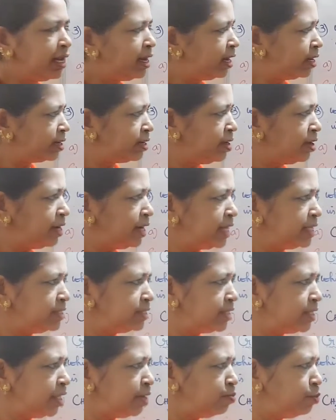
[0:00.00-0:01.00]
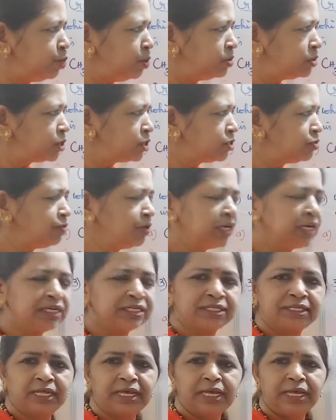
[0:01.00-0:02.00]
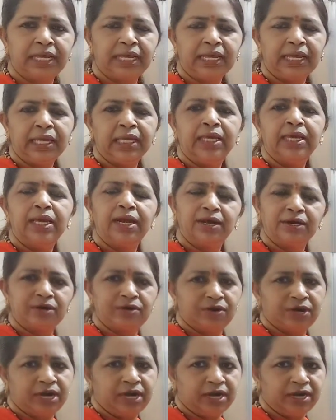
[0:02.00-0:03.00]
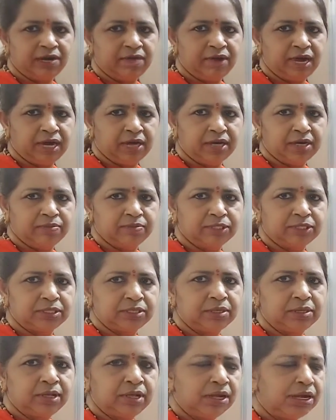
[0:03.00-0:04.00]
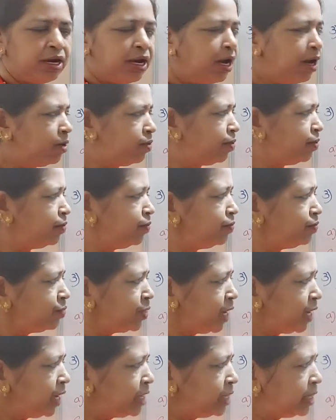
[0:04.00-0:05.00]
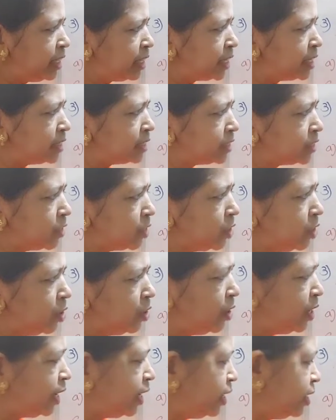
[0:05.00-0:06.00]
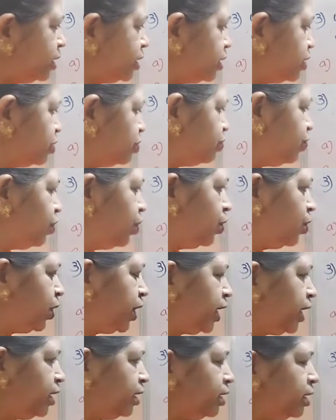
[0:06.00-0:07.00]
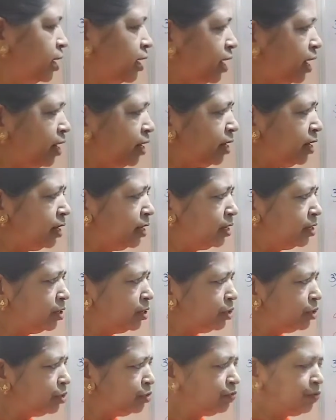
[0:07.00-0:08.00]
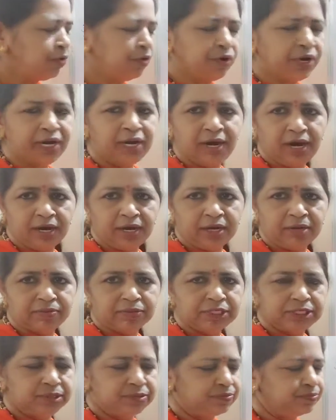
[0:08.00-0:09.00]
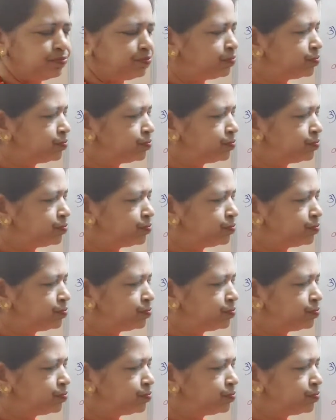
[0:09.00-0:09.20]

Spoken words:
The electron density moves towards the electronegative atoms. Now, in this, chlorine, fluorine and 2 fluorine atoms.